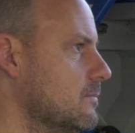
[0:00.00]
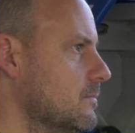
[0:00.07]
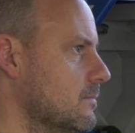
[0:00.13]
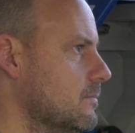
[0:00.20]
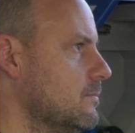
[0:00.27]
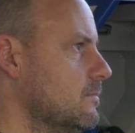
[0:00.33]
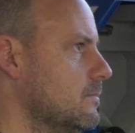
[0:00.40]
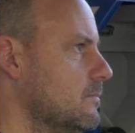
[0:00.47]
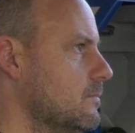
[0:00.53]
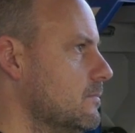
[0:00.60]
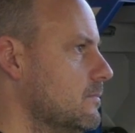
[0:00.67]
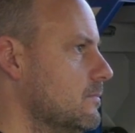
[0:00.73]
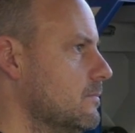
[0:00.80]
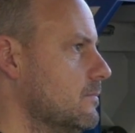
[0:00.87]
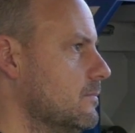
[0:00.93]

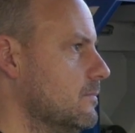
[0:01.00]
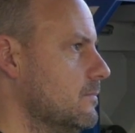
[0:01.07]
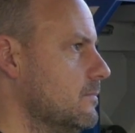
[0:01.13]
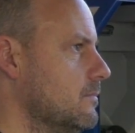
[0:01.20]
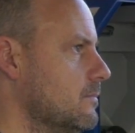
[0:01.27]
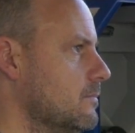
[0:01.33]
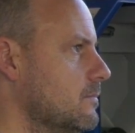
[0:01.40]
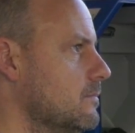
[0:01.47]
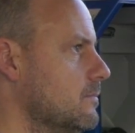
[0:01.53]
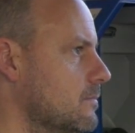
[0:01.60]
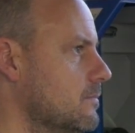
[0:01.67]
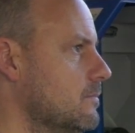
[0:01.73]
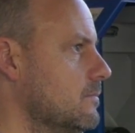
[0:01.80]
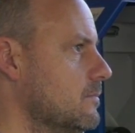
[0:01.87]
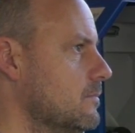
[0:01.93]

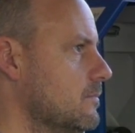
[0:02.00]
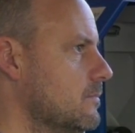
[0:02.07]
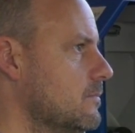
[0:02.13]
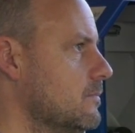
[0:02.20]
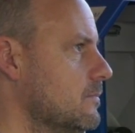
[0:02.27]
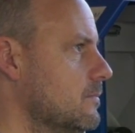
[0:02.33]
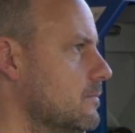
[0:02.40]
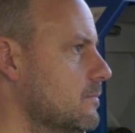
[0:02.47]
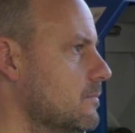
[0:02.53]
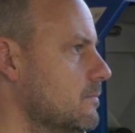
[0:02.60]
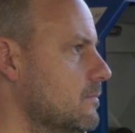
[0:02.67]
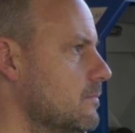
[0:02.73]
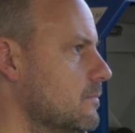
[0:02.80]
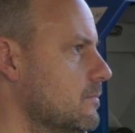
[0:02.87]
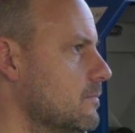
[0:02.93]

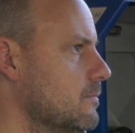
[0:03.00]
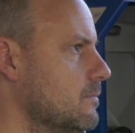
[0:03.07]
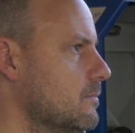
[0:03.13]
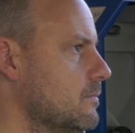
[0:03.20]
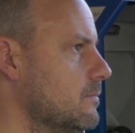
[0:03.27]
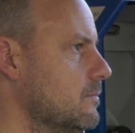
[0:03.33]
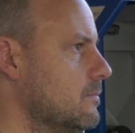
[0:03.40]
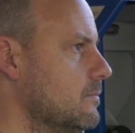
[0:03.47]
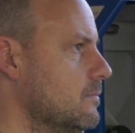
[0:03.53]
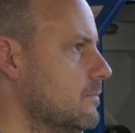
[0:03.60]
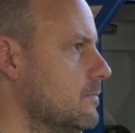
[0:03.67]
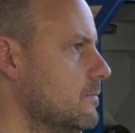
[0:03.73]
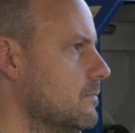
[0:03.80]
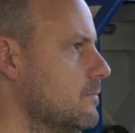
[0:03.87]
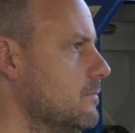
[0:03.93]

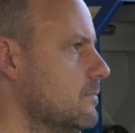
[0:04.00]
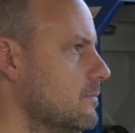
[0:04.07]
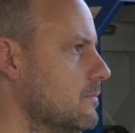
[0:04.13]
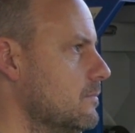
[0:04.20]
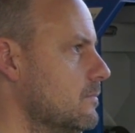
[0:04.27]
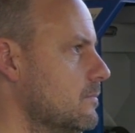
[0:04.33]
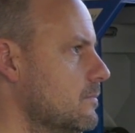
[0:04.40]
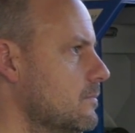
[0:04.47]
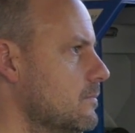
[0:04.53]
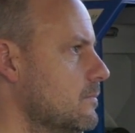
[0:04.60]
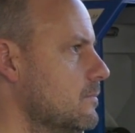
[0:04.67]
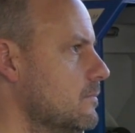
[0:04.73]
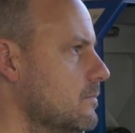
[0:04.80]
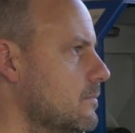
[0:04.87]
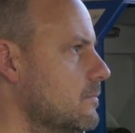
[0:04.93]

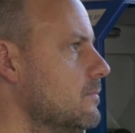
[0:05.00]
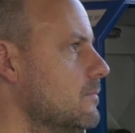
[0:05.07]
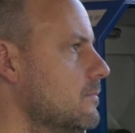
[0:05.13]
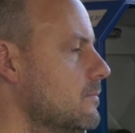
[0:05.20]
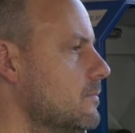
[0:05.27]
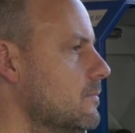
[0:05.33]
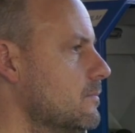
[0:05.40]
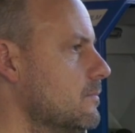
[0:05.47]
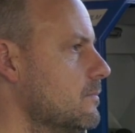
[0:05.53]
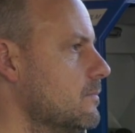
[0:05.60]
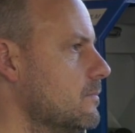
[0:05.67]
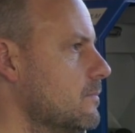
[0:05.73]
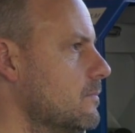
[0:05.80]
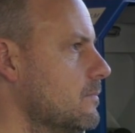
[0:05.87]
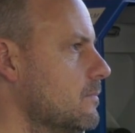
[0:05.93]

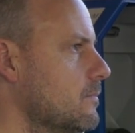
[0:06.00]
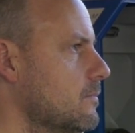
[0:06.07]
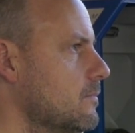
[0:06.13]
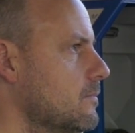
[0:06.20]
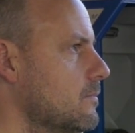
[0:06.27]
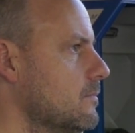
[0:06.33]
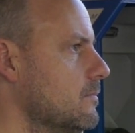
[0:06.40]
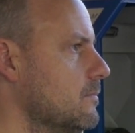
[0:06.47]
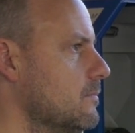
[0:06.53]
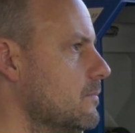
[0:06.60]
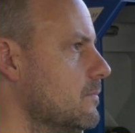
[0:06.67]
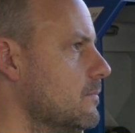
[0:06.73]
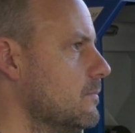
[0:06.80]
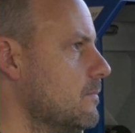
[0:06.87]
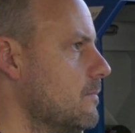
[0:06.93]

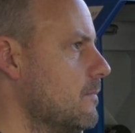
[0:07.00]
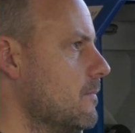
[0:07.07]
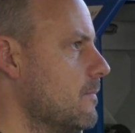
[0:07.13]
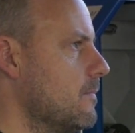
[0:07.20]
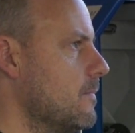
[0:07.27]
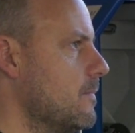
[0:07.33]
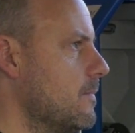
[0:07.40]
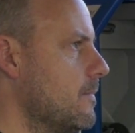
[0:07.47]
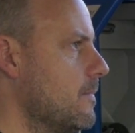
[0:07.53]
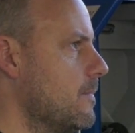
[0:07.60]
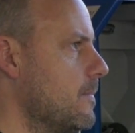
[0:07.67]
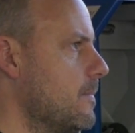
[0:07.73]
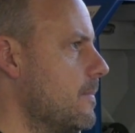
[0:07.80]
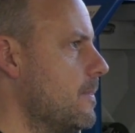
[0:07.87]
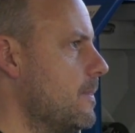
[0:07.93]
(silent)